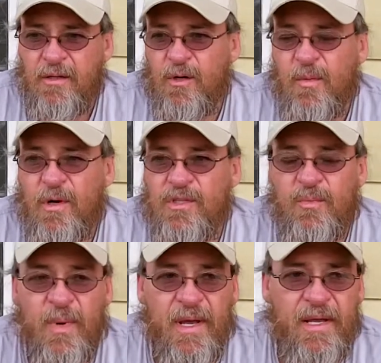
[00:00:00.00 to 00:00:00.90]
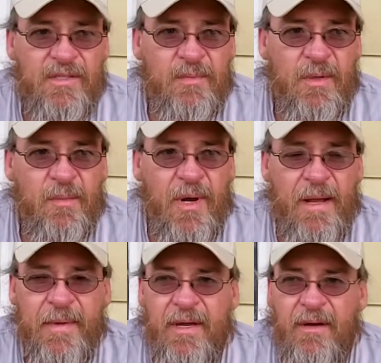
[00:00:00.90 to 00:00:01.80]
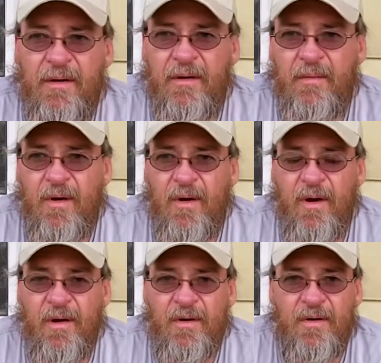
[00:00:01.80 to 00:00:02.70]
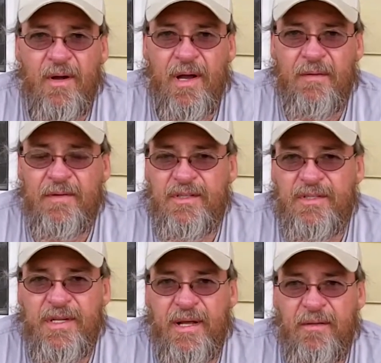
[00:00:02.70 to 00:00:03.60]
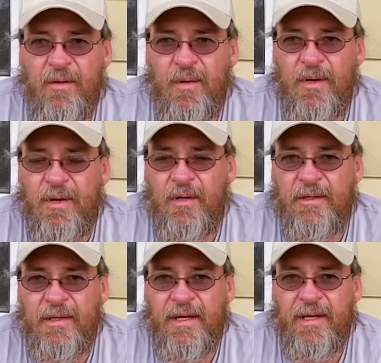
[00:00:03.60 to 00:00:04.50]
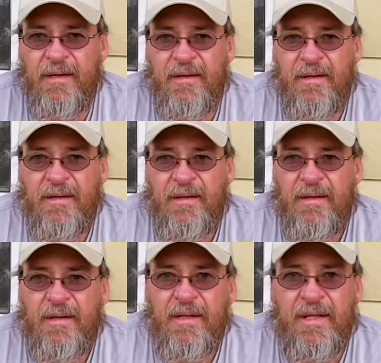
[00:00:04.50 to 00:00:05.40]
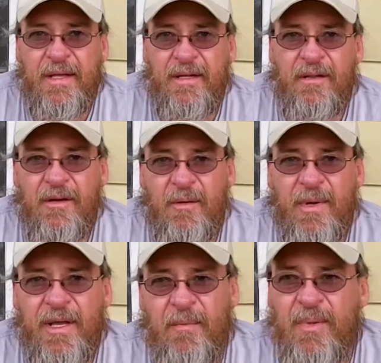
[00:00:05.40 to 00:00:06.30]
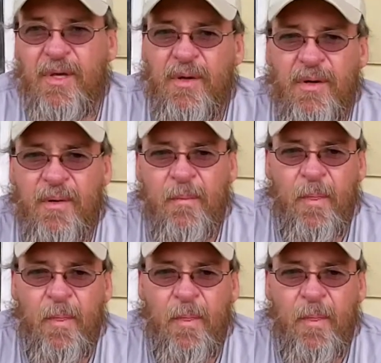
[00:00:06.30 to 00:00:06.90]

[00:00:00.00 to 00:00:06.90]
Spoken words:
no more space. I'm gonna buy me a hard drive and just download it all to that and clear up my computer.